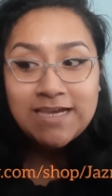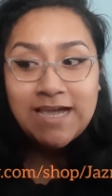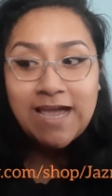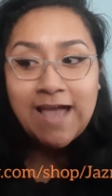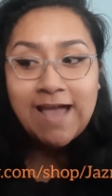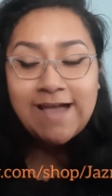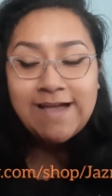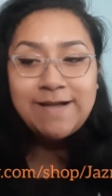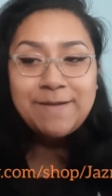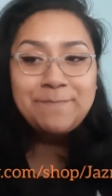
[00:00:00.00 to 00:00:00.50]

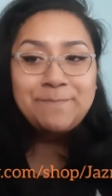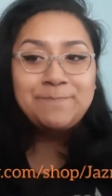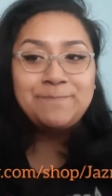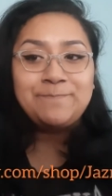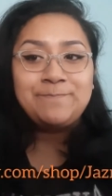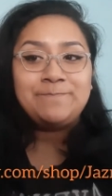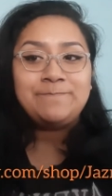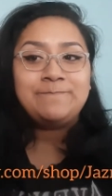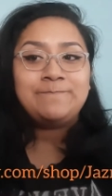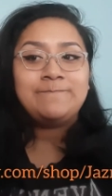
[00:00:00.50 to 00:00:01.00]
Um,
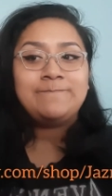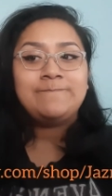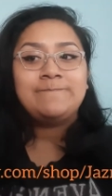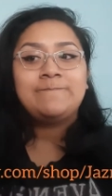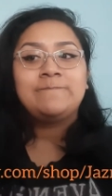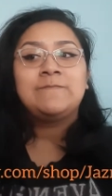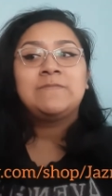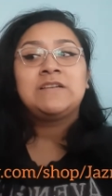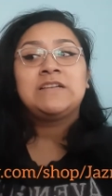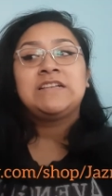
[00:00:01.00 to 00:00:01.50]

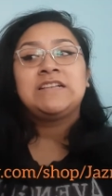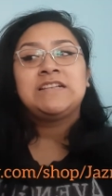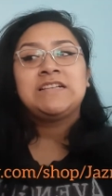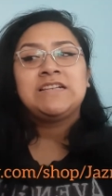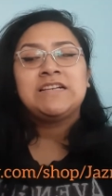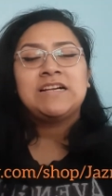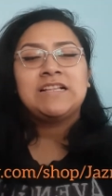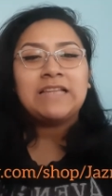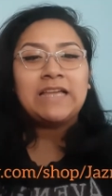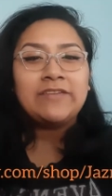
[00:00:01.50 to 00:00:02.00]

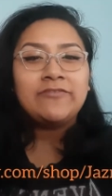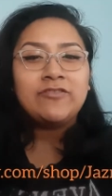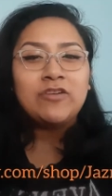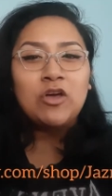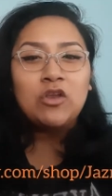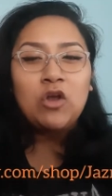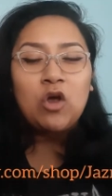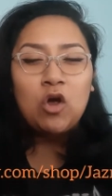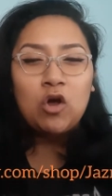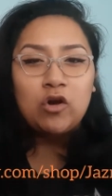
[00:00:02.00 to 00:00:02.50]
life
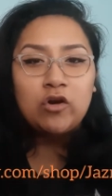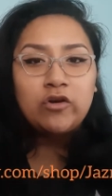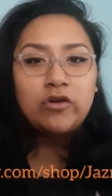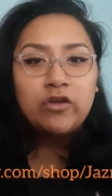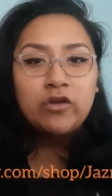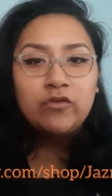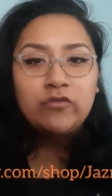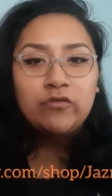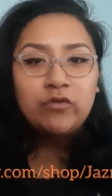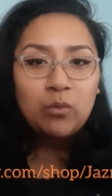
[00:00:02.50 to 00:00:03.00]
got hard
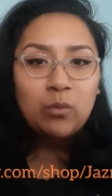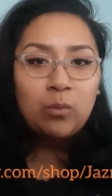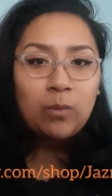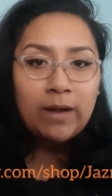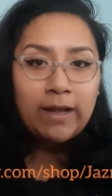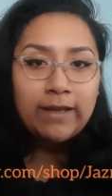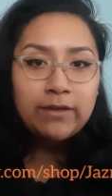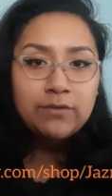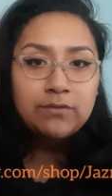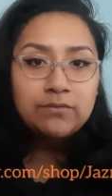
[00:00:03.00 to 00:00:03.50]
for a
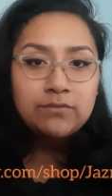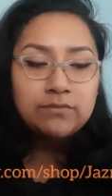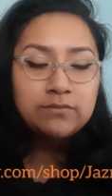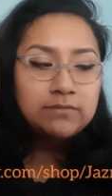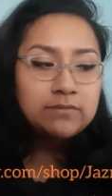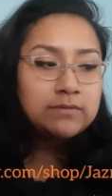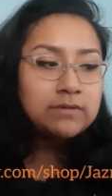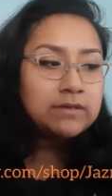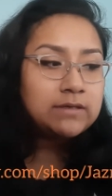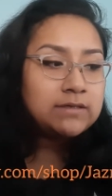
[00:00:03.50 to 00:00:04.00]
while.
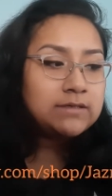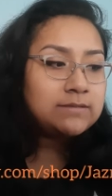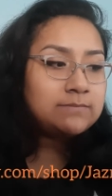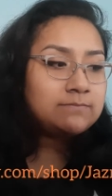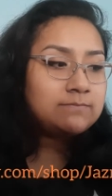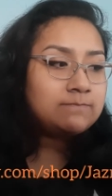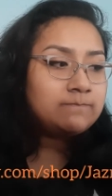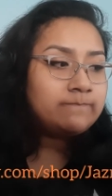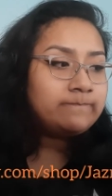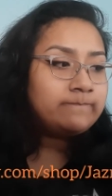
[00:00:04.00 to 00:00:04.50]
Um,